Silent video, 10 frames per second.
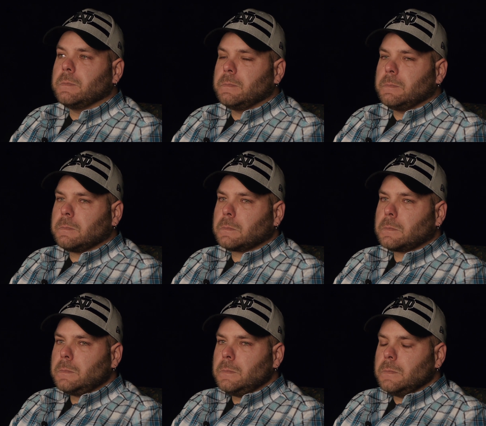
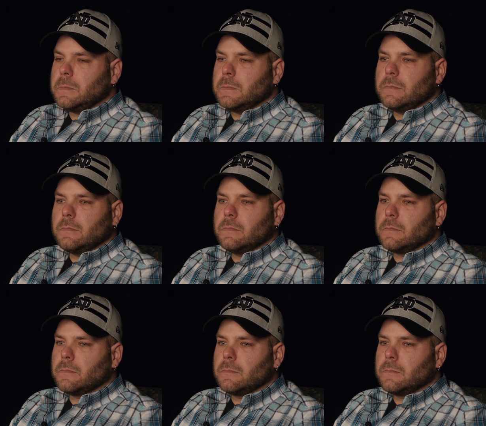
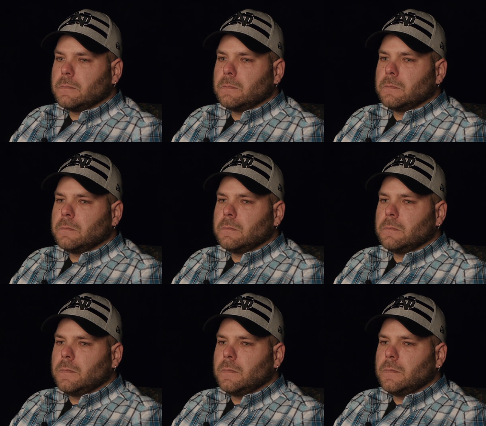(silence)